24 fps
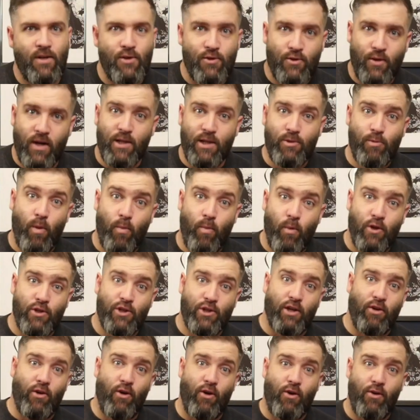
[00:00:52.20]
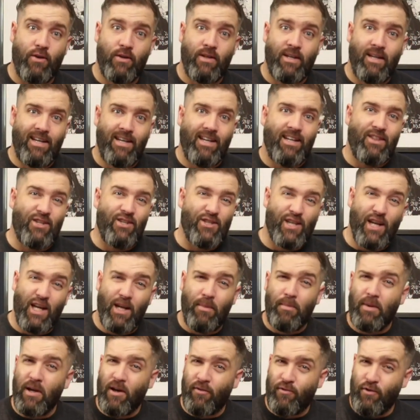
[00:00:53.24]
So as we watch along, there's going to
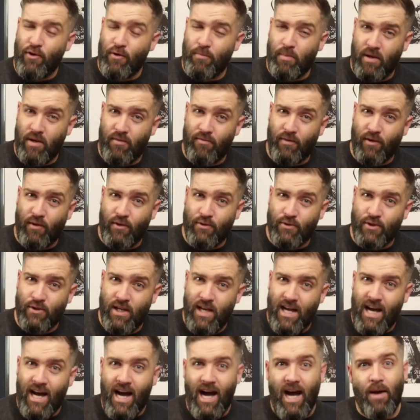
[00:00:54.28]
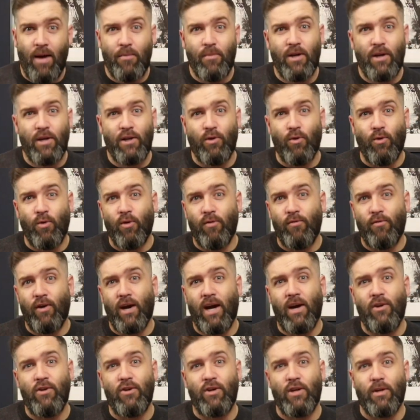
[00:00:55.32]
be a few pitfalls. I'm going to go over how
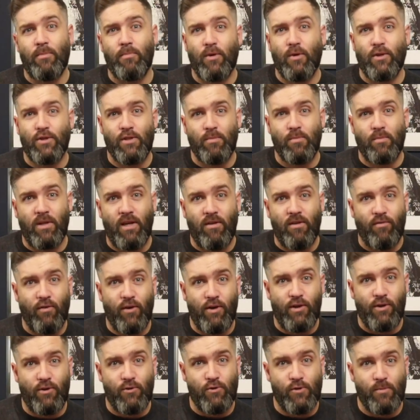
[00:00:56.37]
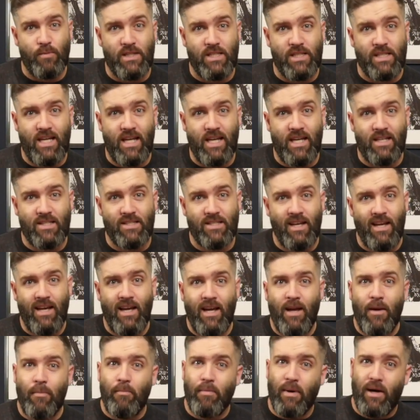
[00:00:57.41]
you could possibly avoid those mistakes,
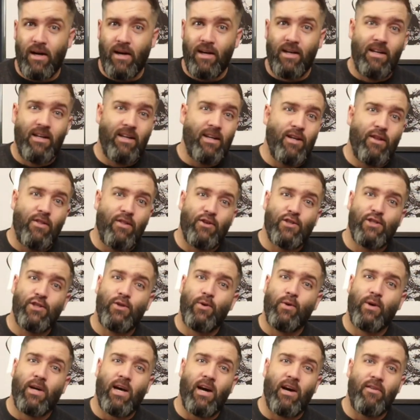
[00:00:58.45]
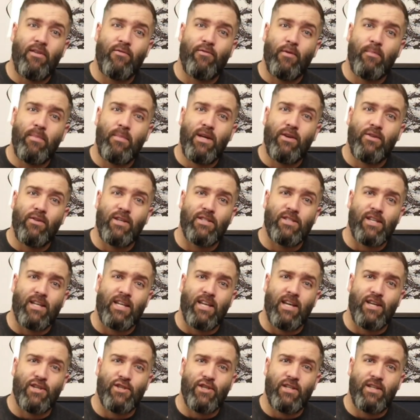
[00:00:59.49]
but there's no cutting for me on this
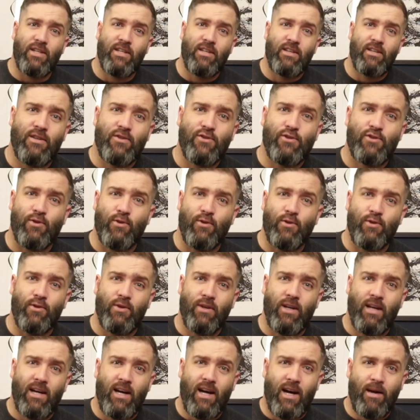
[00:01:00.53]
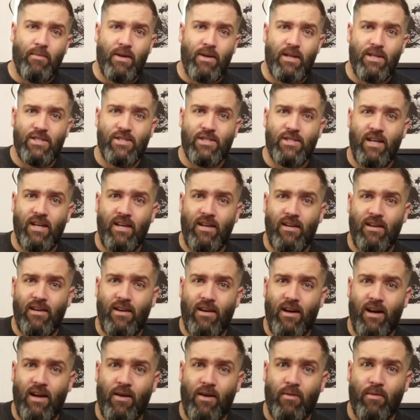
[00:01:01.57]
occasion, so I'm gonna sit
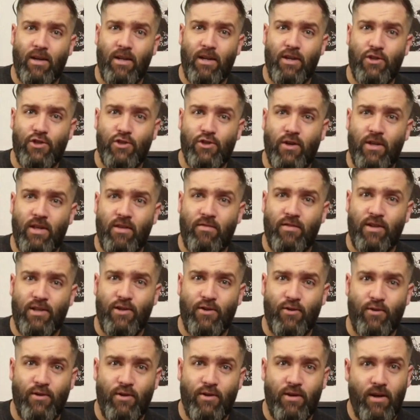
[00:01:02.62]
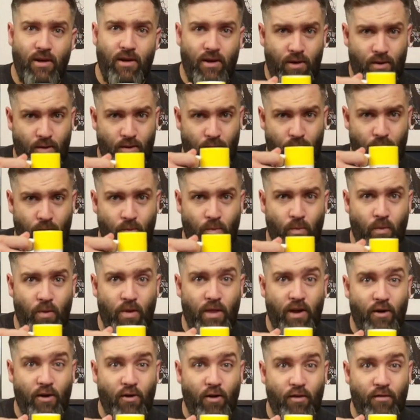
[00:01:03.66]
and I'm gonna enjoy the video with a
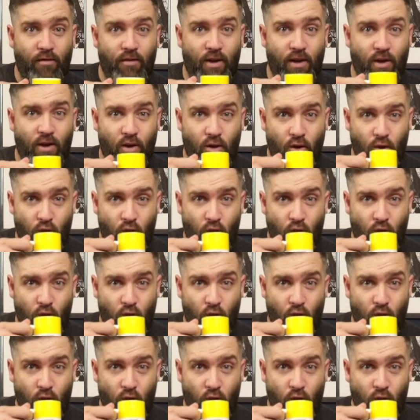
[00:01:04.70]
coffee.